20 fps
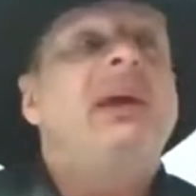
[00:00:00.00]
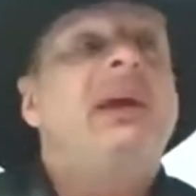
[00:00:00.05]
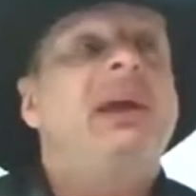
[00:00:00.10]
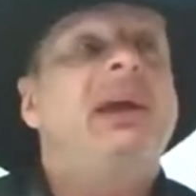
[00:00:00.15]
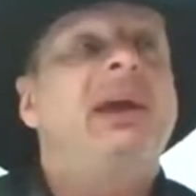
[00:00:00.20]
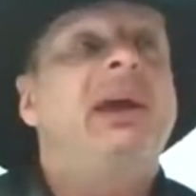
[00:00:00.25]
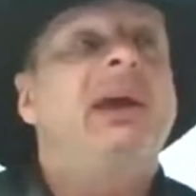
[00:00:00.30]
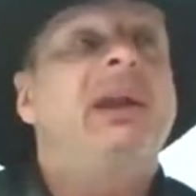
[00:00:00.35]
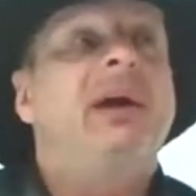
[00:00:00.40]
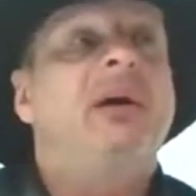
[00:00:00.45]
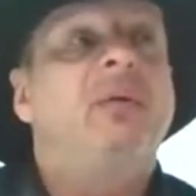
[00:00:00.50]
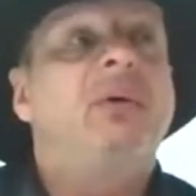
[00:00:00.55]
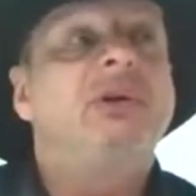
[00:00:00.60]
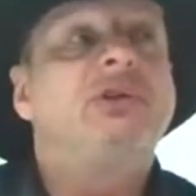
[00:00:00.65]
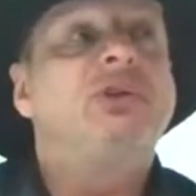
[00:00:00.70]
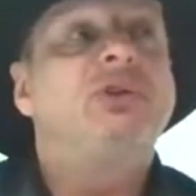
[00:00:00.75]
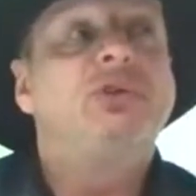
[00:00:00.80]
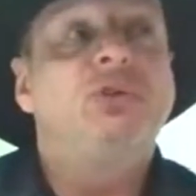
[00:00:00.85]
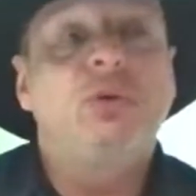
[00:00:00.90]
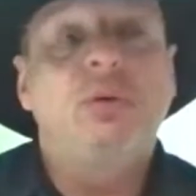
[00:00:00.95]
and I
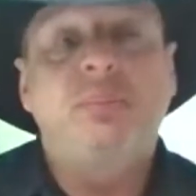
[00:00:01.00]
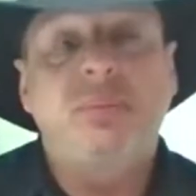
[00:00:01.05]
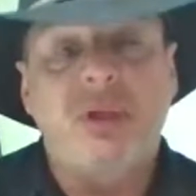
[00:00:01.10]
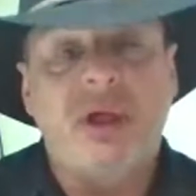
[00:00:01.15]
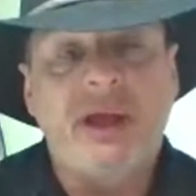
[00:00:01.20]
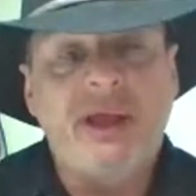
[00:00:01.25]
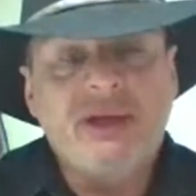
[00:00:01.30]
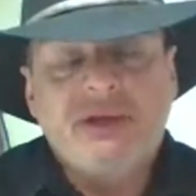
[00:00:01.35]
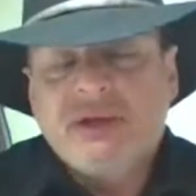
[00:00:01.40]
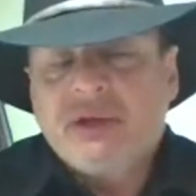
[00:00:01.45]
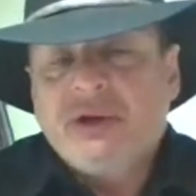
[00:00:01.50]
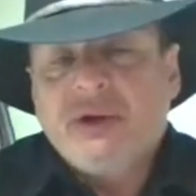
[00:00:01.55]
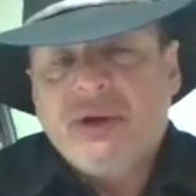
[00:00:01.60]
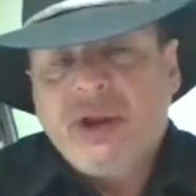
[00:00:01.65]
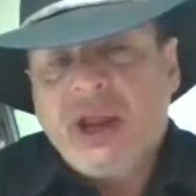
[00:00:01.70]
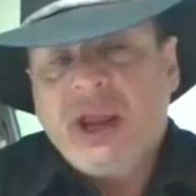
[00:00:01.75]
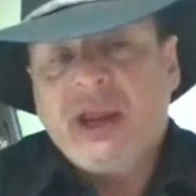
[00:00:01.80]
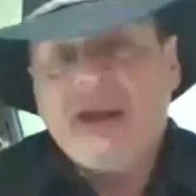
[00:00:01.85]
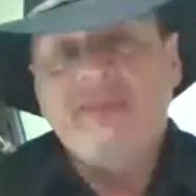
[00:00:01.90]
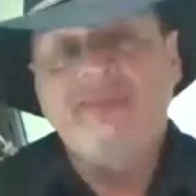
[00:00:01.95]
want you to apply it to your
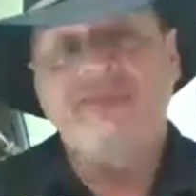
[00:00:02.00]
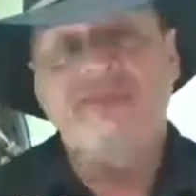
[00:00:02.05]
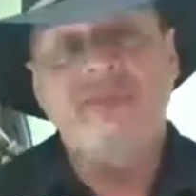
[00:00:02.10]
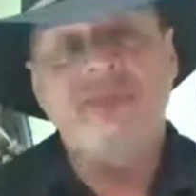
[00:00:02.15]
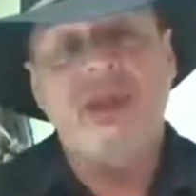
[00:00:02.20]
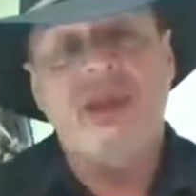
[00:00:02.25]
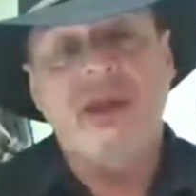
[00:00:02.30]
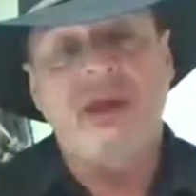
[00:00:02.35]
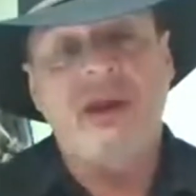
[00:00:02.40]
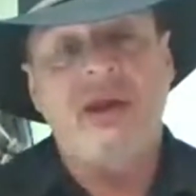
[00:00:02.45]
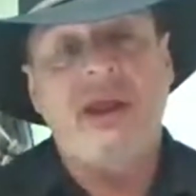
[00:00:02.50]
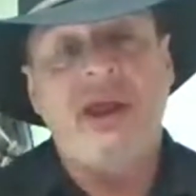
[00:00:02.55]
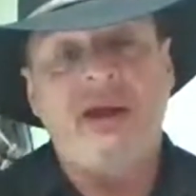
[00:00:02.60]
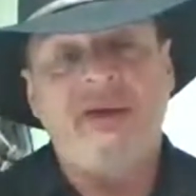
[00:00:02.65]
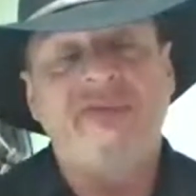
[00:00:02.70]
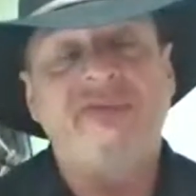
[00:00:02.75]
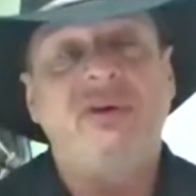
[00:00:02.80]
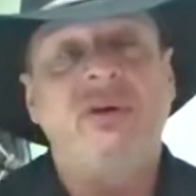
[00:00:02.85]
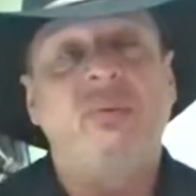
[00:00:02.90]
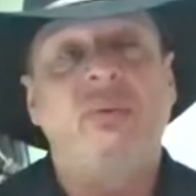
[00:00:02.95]
day and
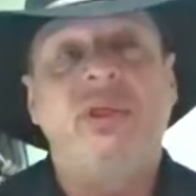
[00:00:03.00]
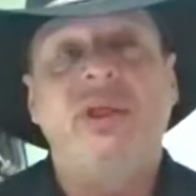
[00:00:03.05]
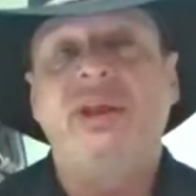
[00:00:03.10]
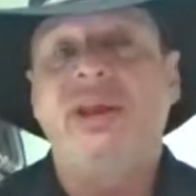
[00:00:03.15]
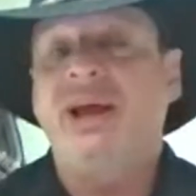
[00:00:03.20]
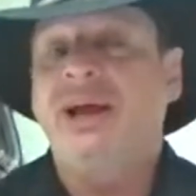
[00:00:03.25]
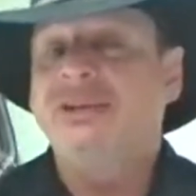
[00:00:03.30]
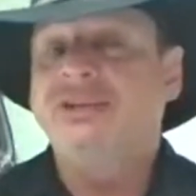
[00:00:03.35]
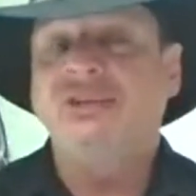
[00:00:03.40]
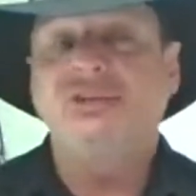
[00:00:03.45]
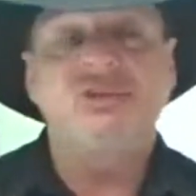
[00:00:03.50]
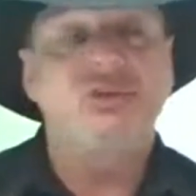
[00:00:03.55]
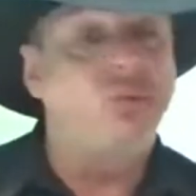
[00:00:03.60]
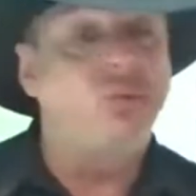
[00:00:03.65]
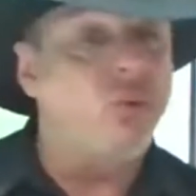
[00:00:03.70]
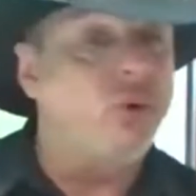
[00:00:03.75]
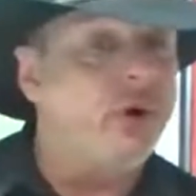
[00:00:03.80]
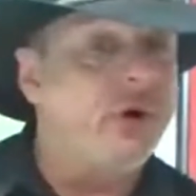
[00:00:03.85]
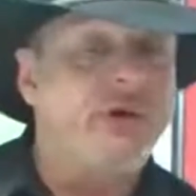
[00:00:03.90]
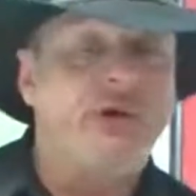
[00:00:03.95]
have fun with it. Not just a
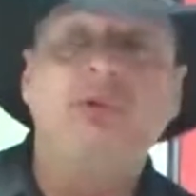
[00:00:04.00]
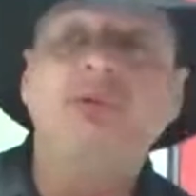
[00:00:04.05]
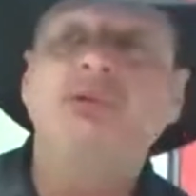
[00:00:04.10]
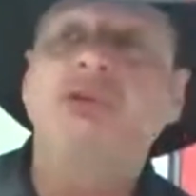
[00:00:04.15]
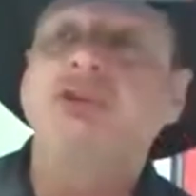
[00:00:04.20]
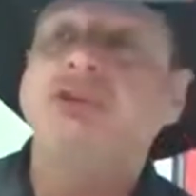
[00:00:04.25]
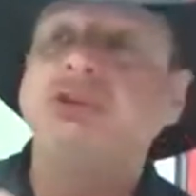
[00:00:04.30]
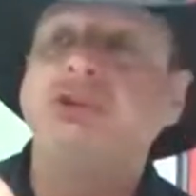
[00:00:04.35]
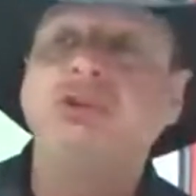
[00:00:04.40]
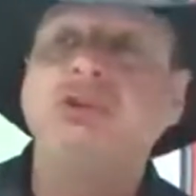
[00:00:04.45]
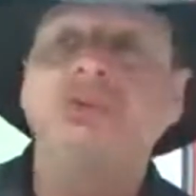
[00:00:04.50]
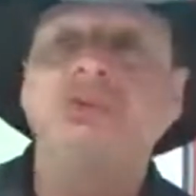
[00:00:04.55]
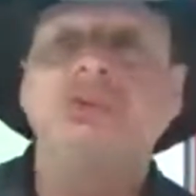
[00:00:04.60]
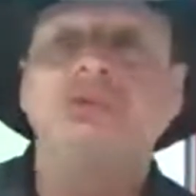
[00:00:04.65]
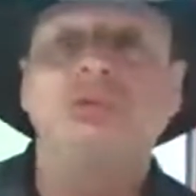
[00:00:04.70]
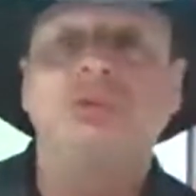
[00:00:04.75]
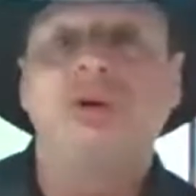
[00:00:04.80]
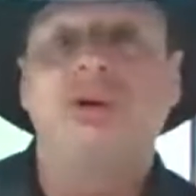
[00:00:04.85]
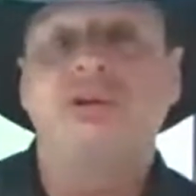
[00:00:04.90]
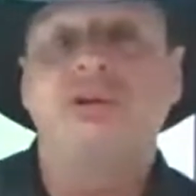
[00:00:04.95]
word. Don't just use
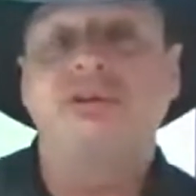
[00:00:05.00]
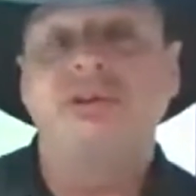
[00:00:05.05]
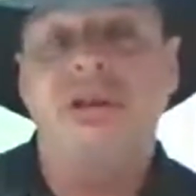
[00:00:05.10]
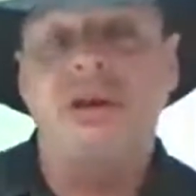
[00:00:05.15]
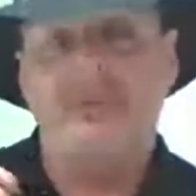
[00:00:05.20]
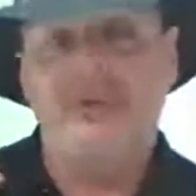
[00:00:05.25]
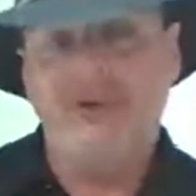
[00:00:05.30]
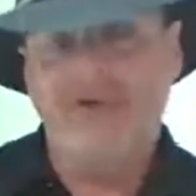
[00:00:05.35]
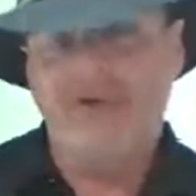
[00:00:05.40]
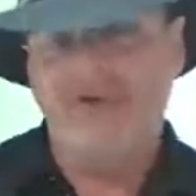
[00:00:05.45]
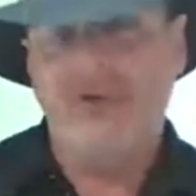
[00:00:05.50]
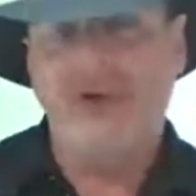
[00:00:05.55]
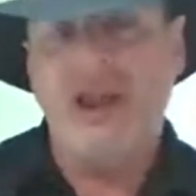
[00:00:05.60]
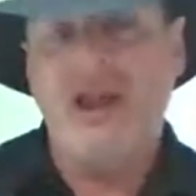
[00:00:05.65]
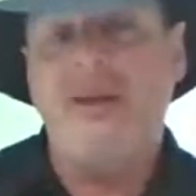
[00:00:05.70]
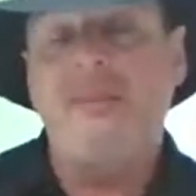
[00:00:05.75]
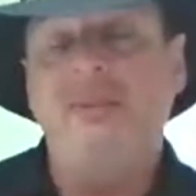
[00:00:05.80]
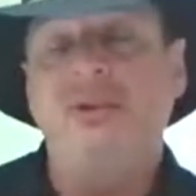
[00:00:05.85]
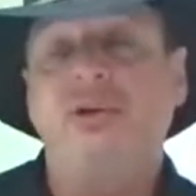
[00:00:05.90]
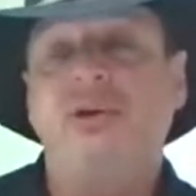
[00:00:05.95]
the word. It's not about a
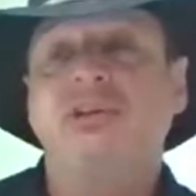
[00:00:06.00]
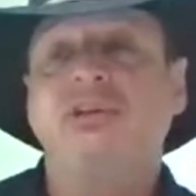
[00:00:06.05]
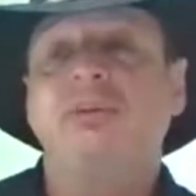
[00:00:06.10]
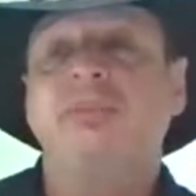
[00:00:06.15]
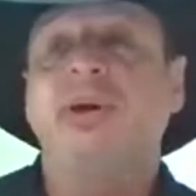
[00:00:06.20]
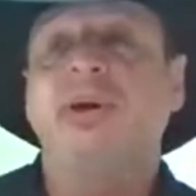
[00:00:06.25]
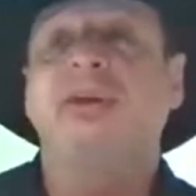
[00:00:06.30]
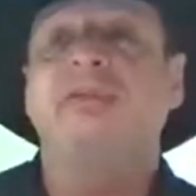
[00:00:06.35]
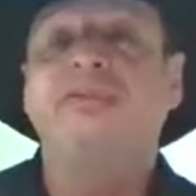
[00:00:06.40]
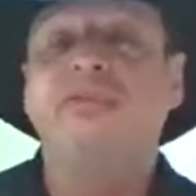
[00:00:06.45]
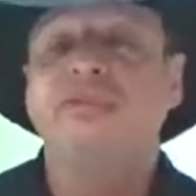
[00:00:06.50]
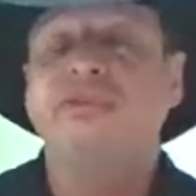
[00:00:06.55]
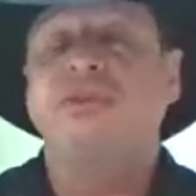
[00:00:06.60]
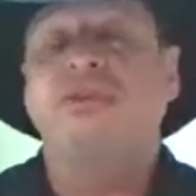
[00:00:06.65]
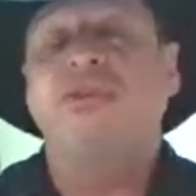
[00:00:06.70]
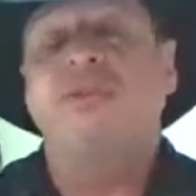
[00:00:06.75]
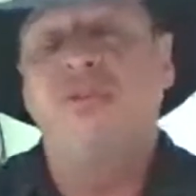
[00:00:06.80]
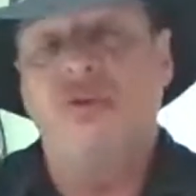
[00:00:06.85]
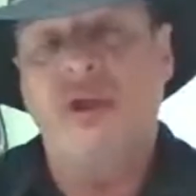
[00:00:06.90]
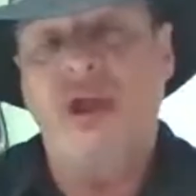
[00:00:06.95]
vocabulary. It's about a
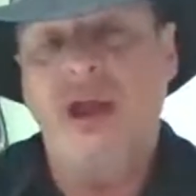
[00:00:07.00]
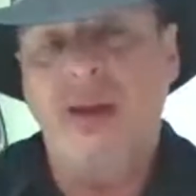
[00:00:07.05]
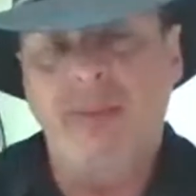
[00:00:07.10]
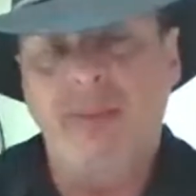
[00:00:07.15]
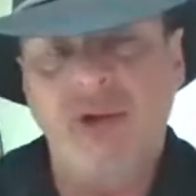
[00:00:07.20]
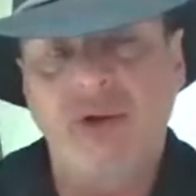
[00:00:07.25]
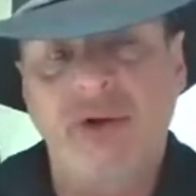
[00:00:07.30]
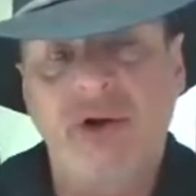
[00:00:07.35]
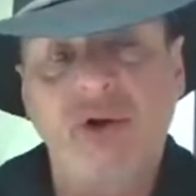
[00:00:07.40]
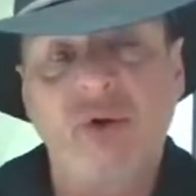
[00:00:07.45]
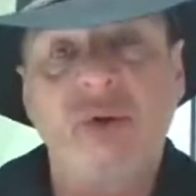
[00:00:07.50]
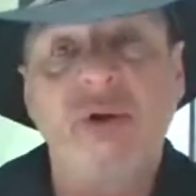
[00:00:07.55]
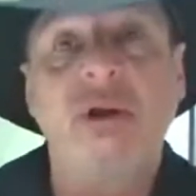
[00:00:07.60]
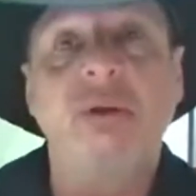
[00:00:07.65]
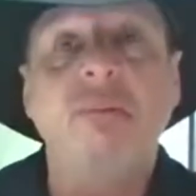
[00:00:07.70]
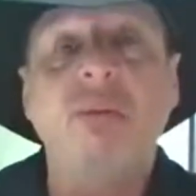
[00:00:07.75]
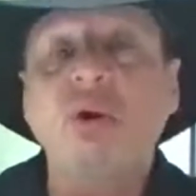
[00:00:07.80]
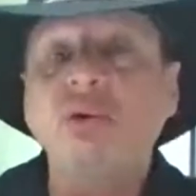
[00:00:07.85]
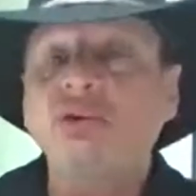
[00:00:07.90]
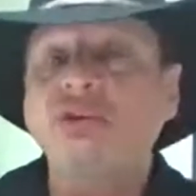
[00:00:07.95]
physical vocabulary or an
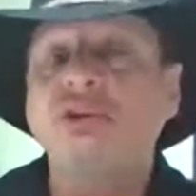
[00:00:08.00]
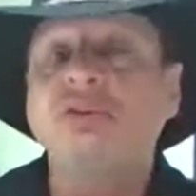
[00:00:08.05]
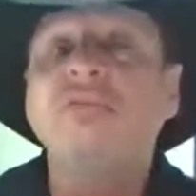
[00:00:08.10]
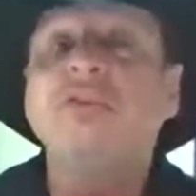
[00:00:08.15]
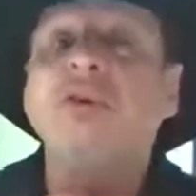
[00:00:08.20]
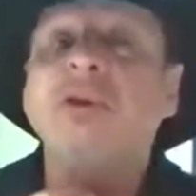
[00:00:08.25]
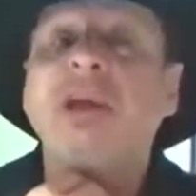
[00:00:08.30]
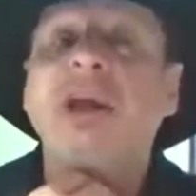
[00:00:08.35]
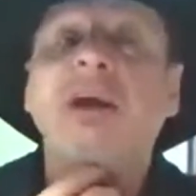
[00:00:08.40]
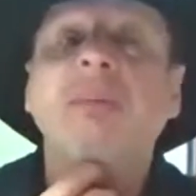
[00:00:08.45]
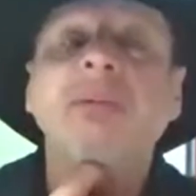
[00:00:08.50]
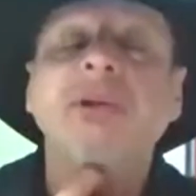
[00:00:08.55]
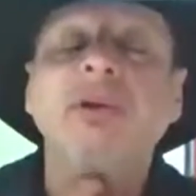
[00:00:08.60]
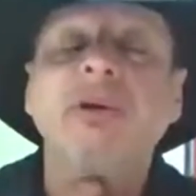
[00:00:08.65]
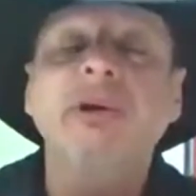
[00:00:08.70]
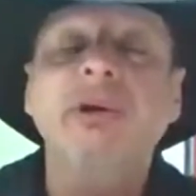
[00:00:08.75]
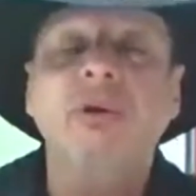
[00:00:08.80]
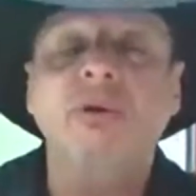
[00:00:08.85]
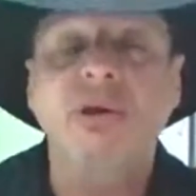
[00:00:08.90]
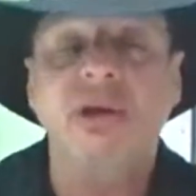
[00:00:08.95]
emotional
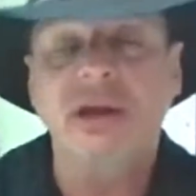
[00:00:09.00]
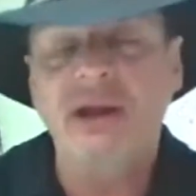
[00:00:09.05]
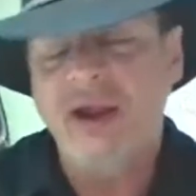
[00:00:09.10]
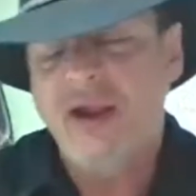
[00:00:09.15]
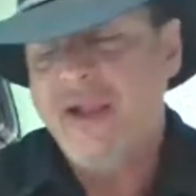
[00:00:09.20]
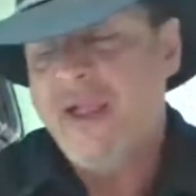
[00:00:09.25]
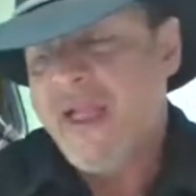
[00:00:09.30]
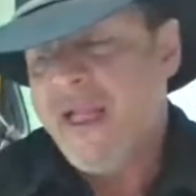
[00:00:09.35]
vocabulary, okay?